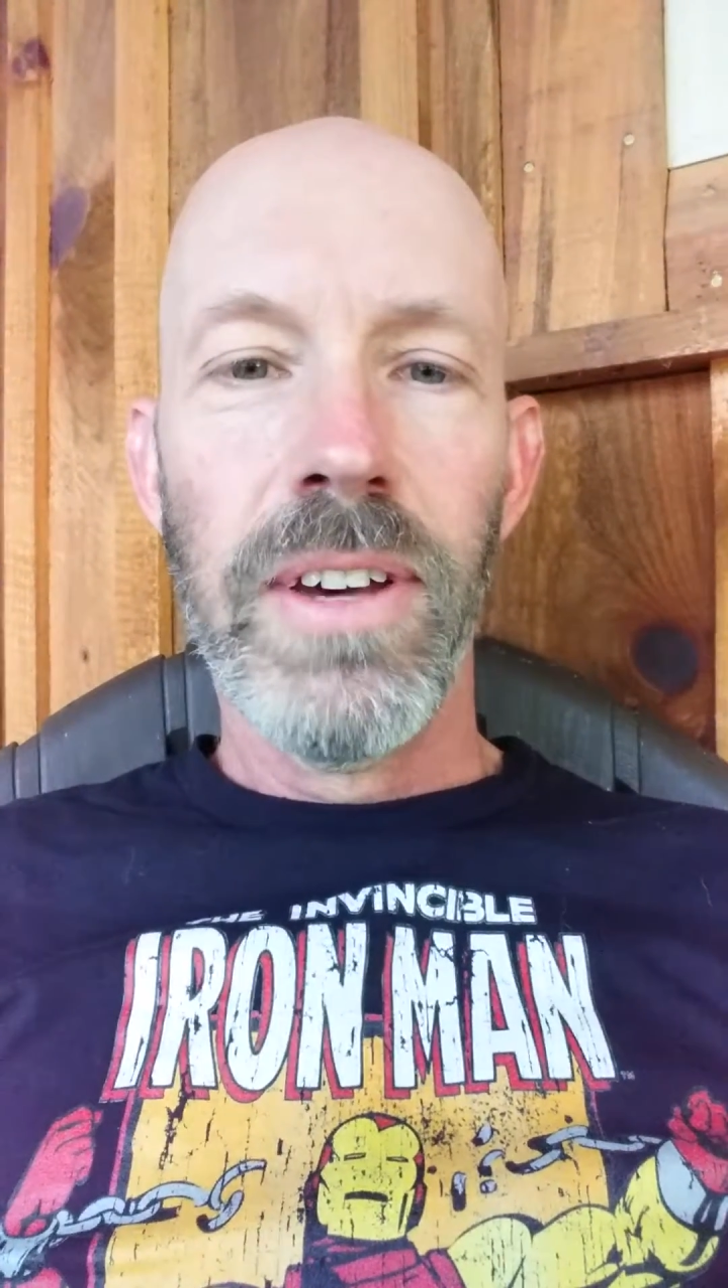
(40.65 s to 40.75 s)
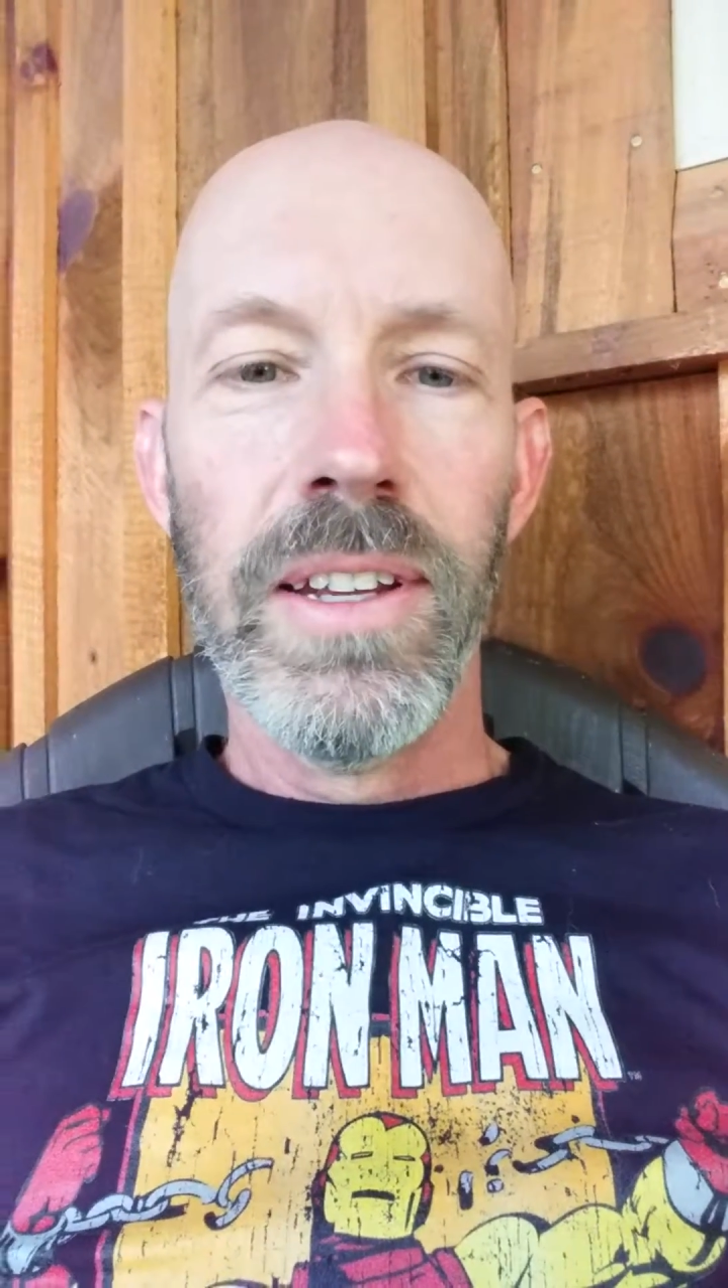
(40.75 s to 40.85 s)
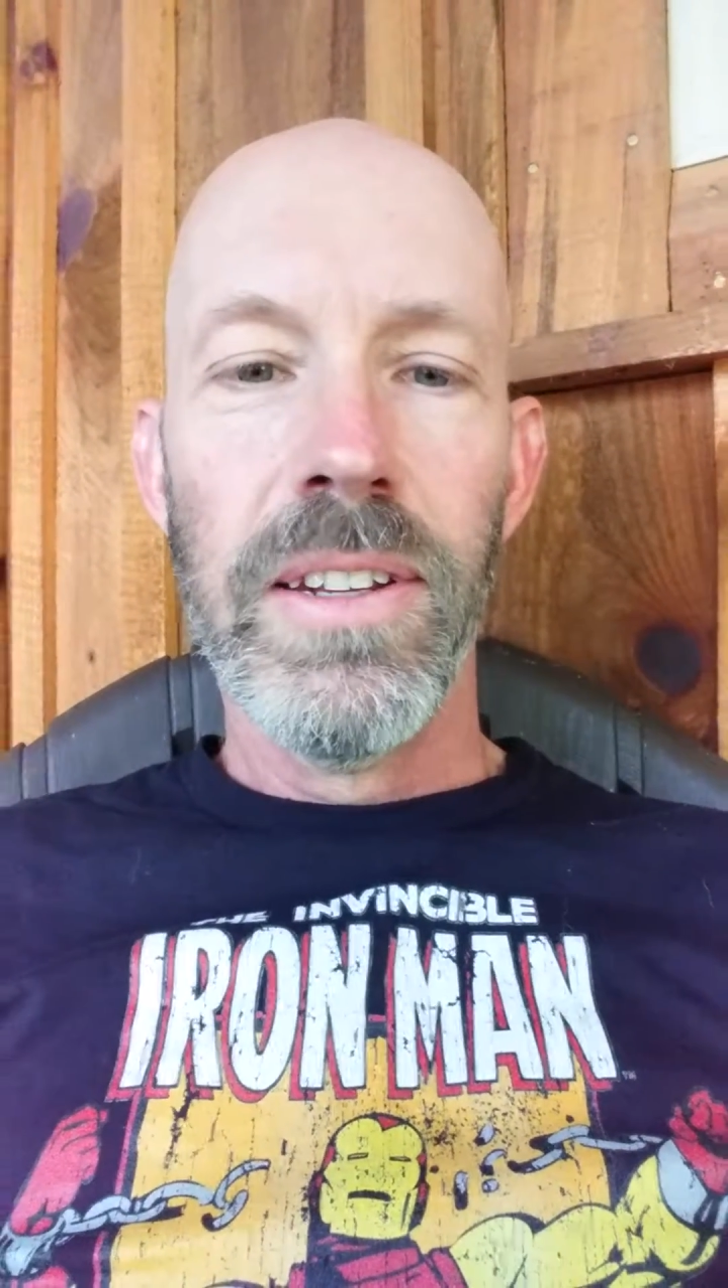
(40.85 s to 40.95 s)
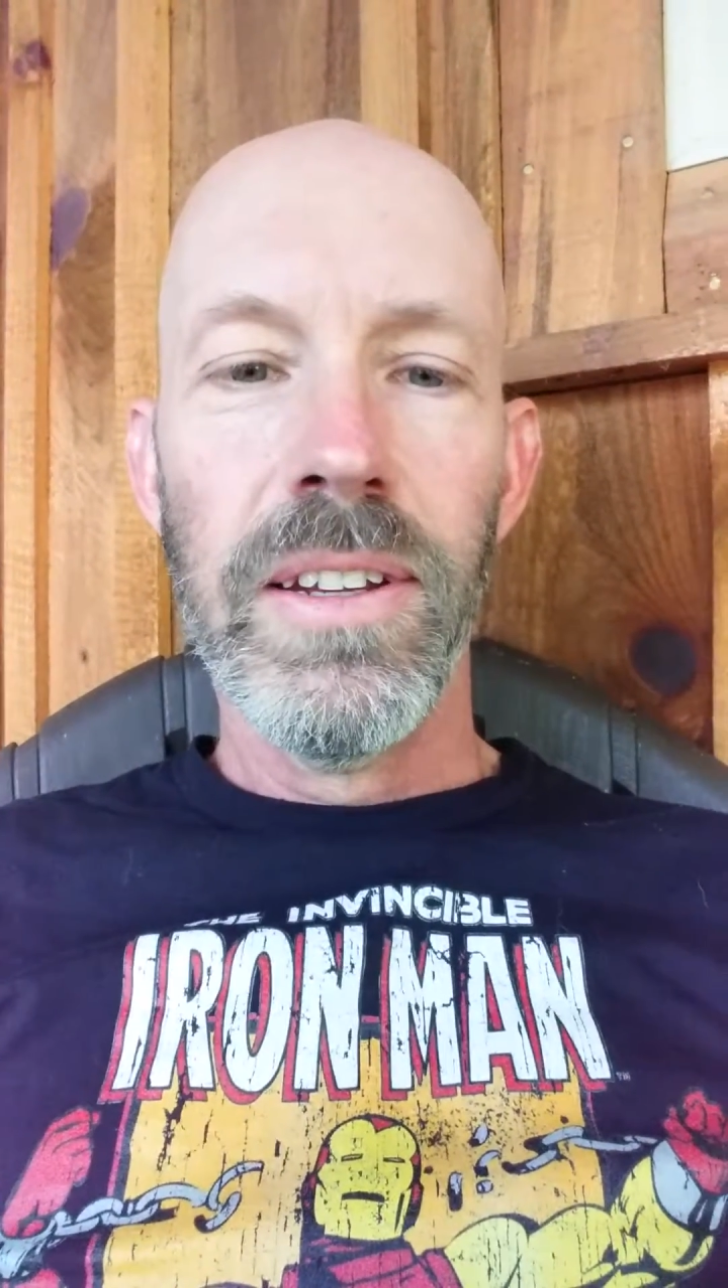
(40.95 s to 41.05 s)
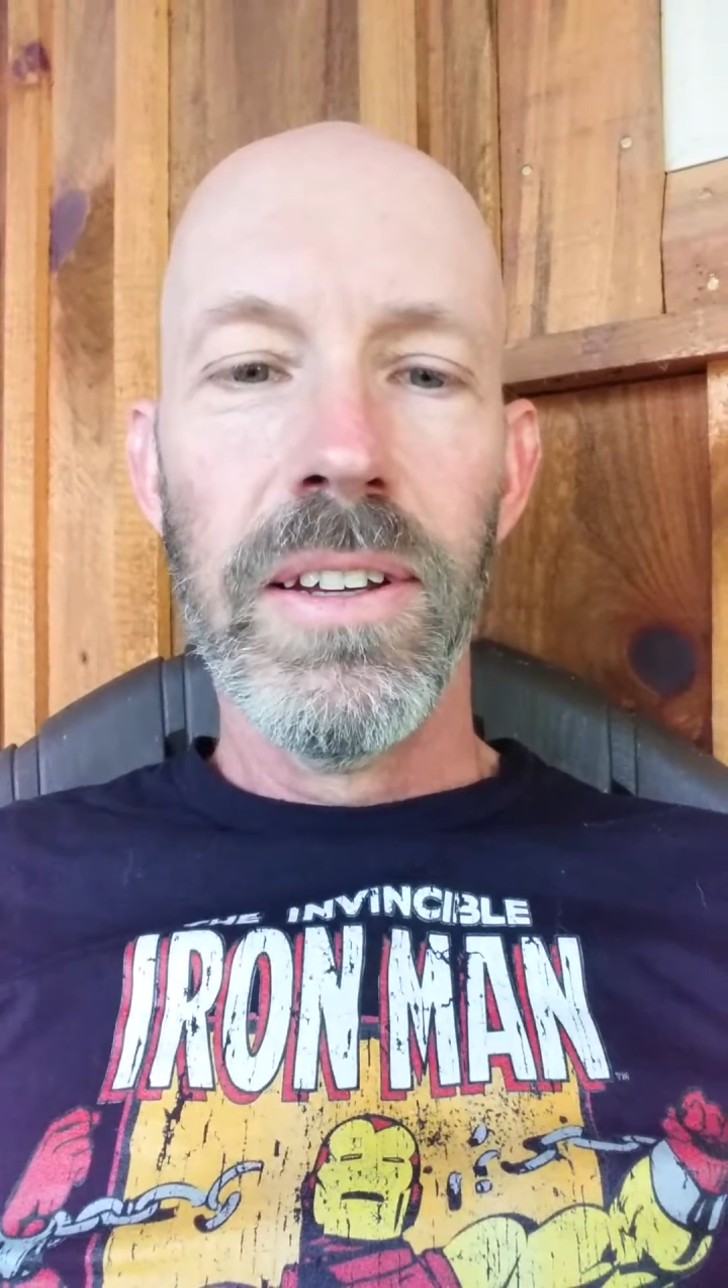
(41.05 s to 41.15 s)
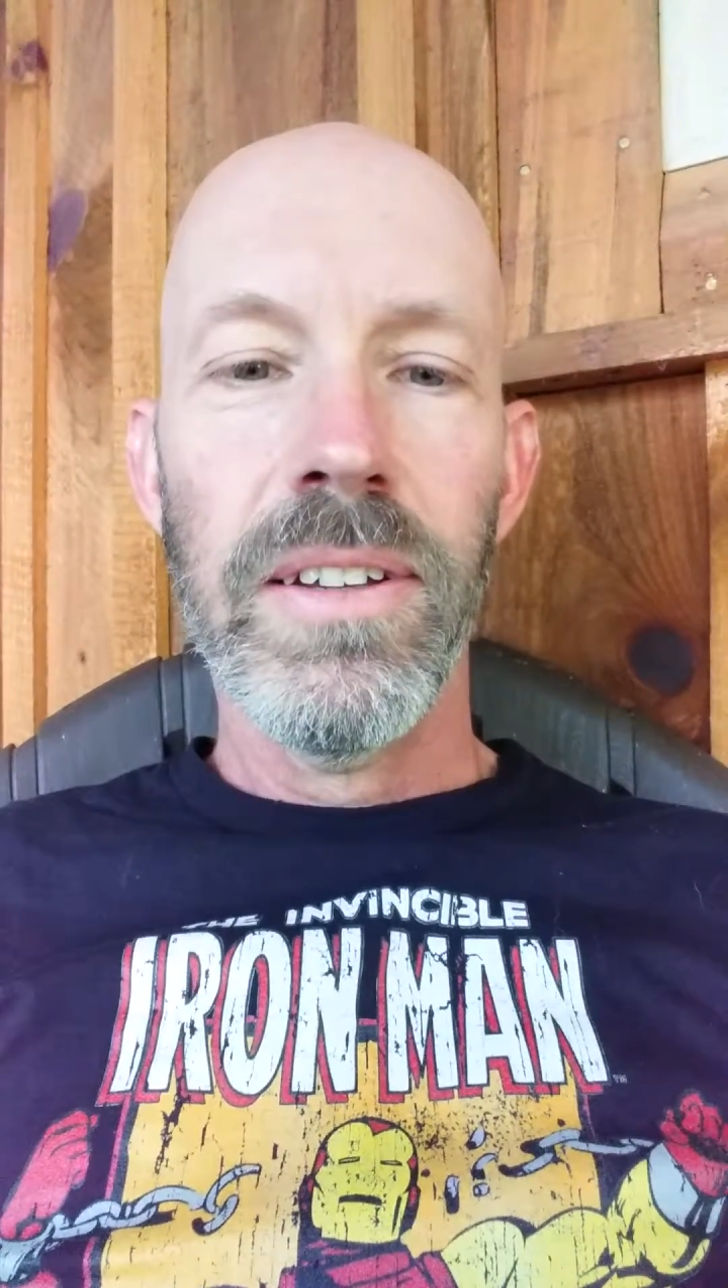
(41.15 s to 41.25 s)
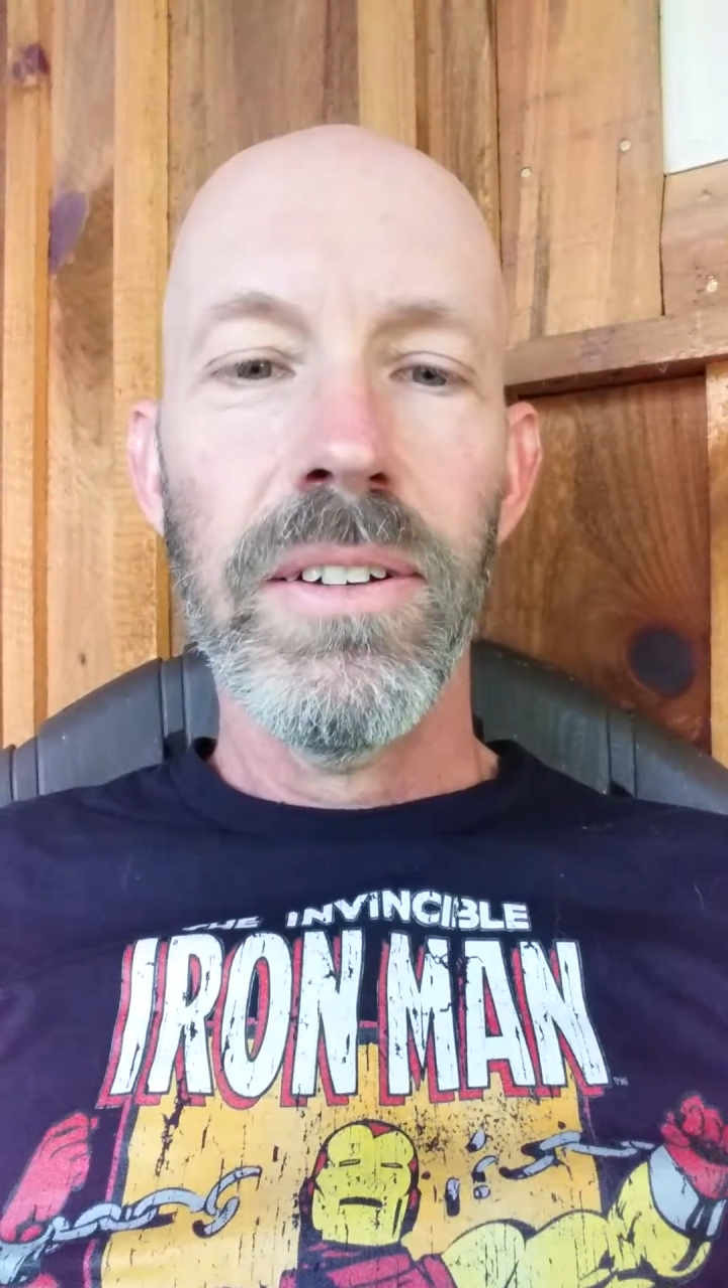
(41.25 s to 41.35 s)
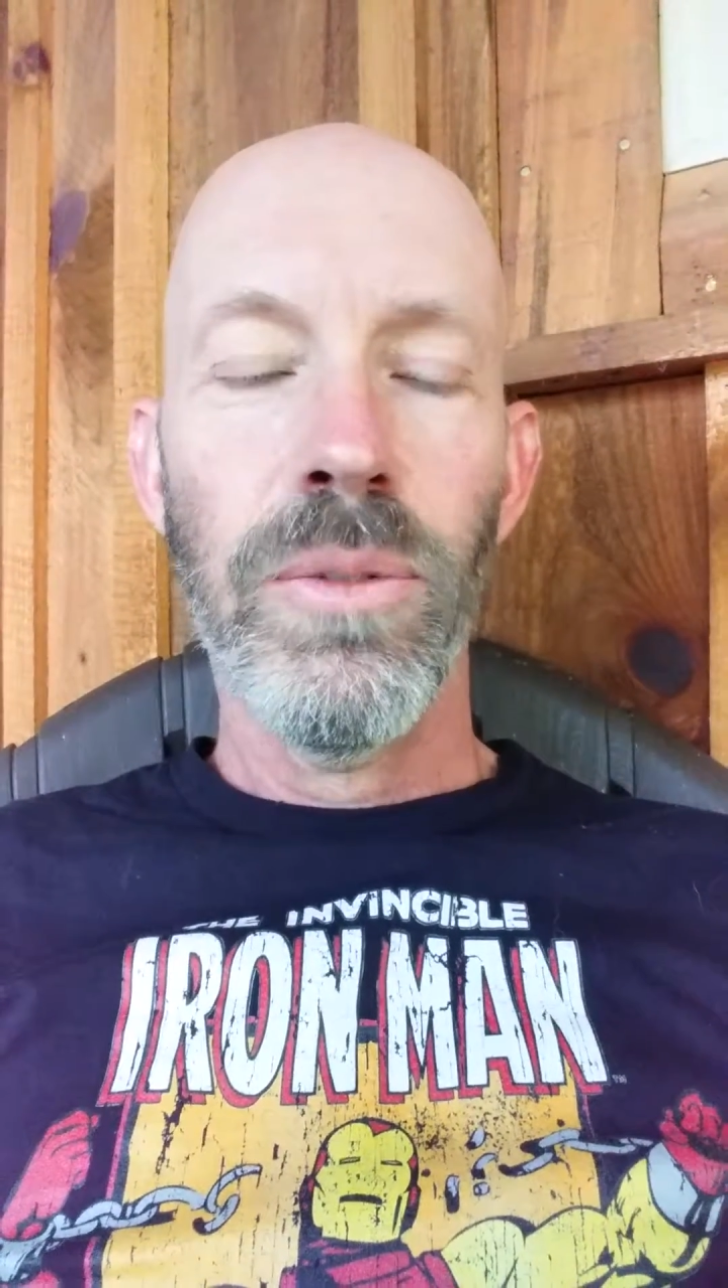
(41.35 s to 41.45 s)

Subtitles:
had to